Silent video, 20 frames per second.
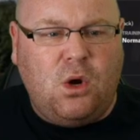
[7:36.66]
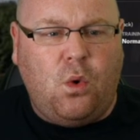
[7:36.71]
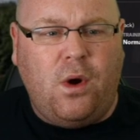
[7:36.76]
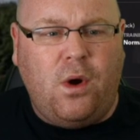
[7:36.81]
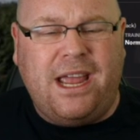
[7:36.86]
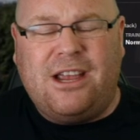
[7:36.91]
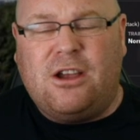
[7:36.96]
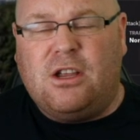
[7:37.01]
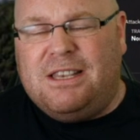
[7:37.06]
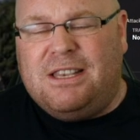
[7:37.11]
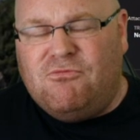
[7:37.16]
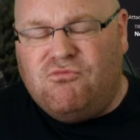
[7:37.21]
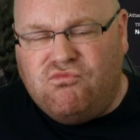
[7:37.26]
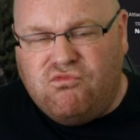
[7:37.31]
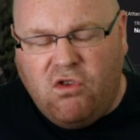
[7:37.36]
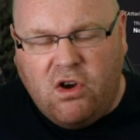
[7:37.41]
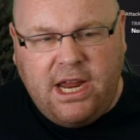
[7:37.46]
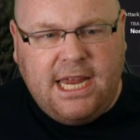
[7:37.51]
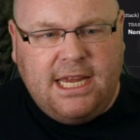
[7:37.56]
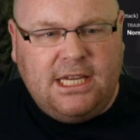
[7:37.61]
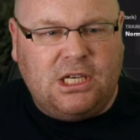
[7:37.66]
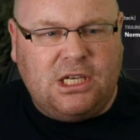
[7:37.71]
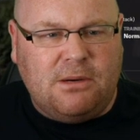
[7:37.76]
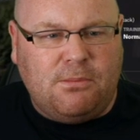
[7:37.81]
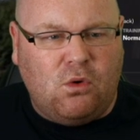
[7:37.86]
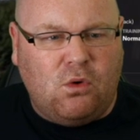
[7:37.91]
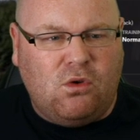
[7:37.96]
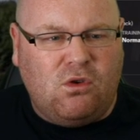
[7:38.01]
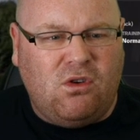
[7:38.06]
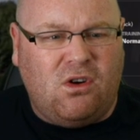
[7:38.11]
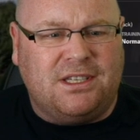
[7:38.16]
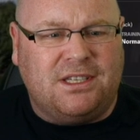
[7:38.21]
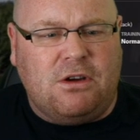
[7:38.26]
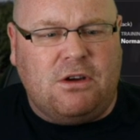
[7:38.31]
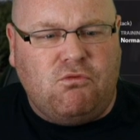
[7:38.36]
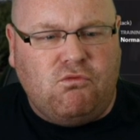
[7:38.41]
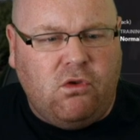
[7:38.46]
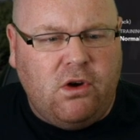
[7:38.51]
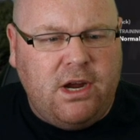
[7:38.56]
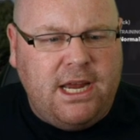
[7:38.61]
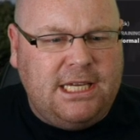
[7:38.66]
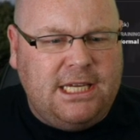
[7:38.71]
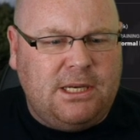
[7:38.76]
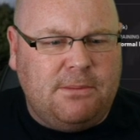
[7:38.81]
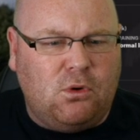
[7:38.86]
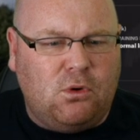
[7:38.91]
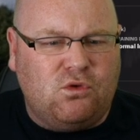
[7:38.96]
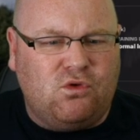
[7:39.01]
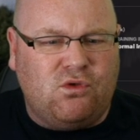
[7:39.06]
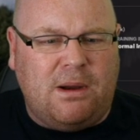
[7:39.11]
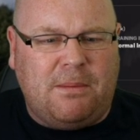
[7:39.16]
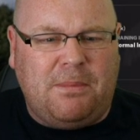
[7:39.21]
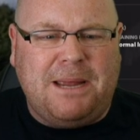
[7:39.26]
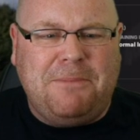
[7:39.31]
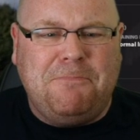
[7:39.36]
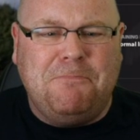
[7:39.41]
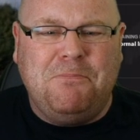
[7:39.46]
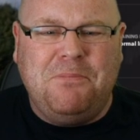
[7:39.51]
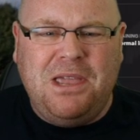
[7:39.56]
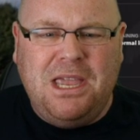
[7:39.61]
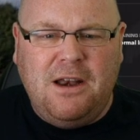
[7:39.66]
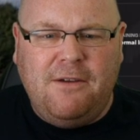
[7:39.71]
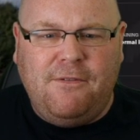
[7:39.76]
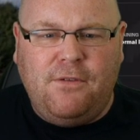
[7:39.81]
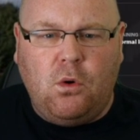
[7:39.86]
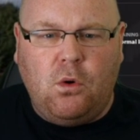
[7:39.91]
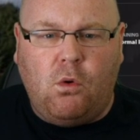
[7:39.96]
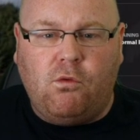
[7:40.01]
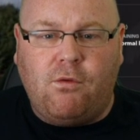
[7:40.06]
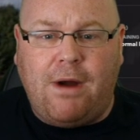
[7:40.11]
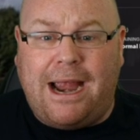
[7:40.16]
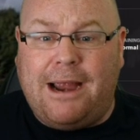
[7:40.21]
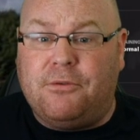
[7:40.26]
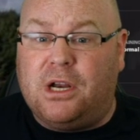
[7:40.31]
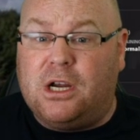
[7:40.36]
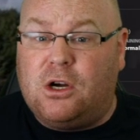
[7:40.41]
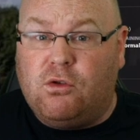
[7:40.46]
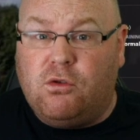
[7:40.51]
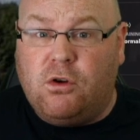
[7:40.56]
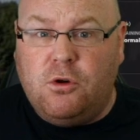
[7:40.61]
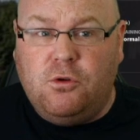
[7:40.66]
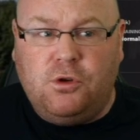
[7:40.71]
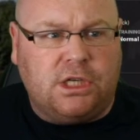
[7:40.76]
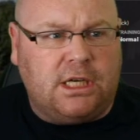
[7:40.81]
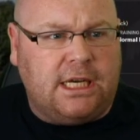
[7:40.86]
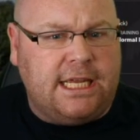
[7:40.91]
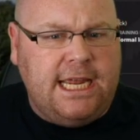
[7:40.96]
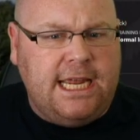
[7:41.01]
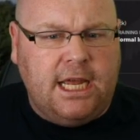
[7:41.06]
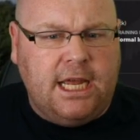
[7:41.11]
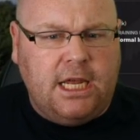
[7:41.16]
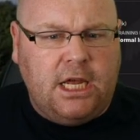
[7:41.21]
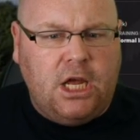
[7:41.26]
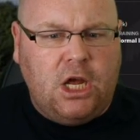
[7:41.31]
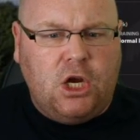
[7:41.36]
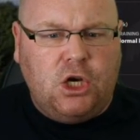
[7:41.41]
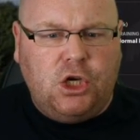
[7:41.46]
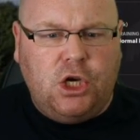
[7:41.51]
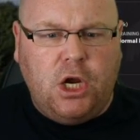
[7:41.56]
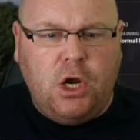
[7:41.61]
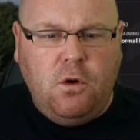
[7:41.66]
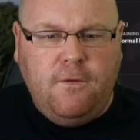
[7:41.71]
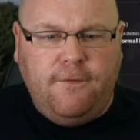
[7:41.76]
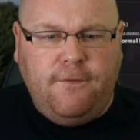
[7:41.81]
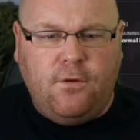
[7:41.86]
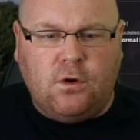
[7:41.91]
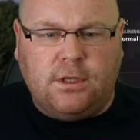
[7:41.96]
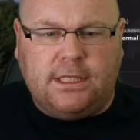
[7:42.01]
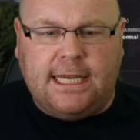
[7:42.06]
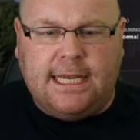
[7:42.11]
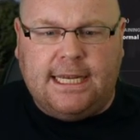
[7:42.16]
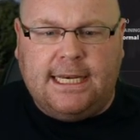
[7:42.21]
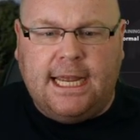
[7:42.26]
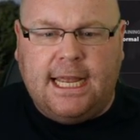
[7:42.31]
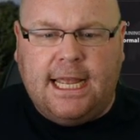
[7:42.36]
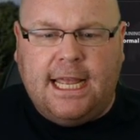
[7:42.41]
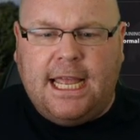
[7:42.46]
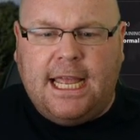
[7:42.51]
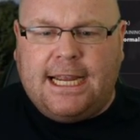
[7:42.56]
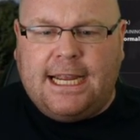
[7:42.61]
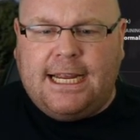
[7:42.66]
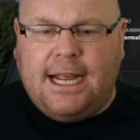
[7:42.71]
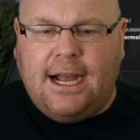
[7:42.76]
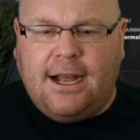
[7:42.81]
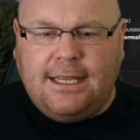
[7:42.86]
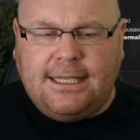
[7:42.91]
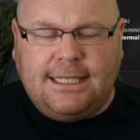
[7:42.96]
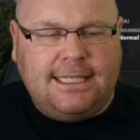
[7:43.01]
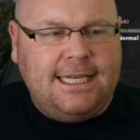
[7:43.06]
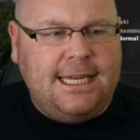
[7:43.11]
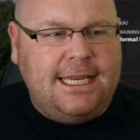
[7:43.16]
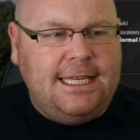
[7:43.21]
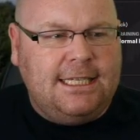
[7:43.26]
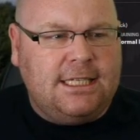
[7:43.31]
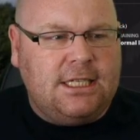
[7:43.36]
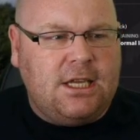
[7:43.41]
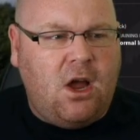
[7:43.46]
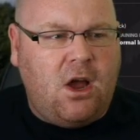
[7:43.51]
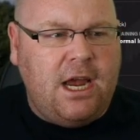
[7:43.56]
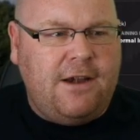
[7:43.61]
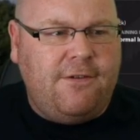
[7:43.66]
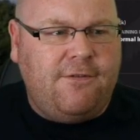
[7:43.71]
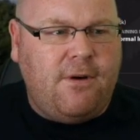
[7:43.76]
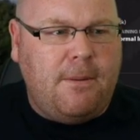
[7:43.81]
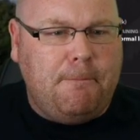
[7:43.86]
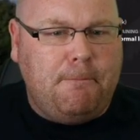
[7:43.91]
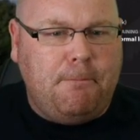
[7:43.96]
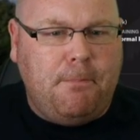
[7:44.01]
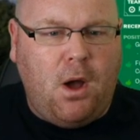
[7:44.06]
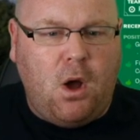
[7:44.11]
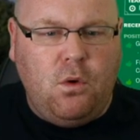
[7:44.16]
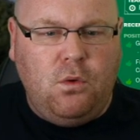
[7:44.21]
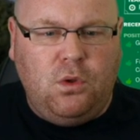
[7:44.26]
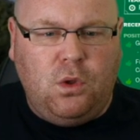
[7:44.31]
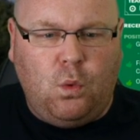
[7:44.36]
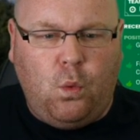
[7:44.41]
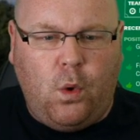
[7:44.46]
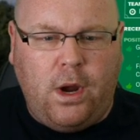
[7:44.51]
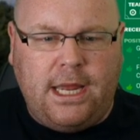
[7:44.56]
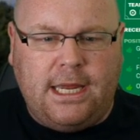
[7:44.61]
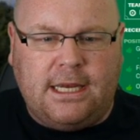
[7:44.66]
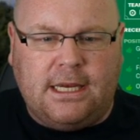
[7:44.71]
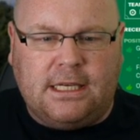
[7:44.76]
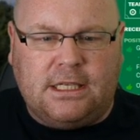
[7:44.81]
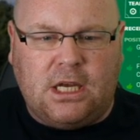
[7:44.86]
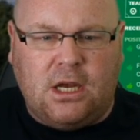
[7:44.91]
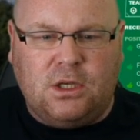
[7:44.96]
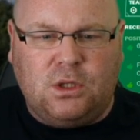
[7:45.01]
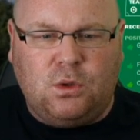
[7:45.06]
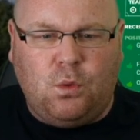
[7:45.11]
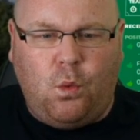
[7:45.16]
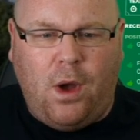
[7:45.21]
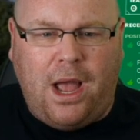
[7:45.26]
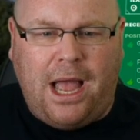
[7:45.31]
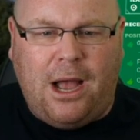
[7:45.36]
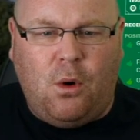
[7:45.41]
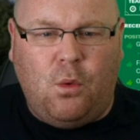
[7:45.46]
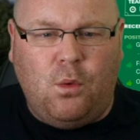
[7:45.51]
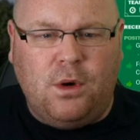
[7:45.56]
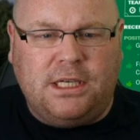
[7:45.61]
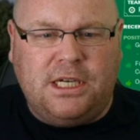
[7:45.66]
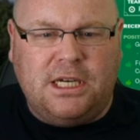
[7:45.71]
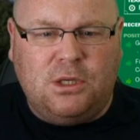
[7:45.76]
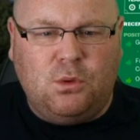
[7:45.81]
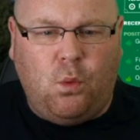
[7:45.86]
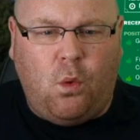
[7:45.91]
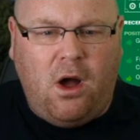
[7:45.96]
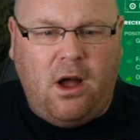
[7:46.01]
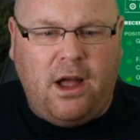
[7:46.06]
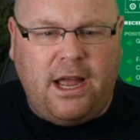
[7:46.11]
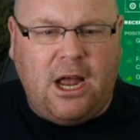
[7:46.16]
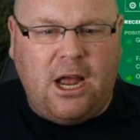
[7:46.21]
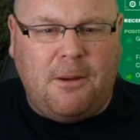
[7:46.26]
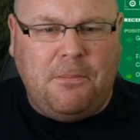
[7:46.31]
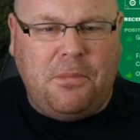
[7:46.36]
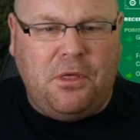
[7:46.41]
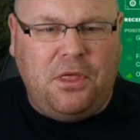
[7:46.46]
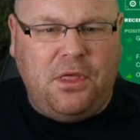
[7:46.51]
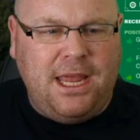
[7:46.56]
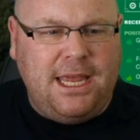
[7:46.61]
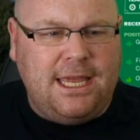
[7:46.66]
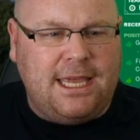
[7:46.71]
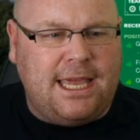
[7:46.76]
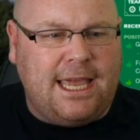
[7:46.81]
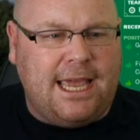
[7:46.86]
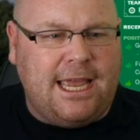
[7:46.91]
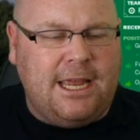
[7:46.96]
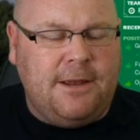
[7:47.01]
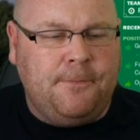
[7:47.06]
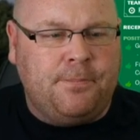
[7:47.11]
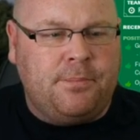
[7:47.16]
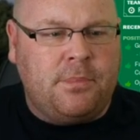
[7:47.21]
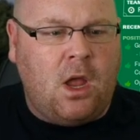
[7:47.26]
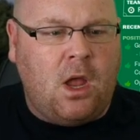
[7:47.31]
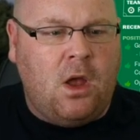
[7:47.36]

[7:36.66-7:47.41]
quick, reasonable crossing, reasonable dribbling, bit of an all-rounder, crucially two-footed, cuts inside from both wings as well, which is why I'm thinking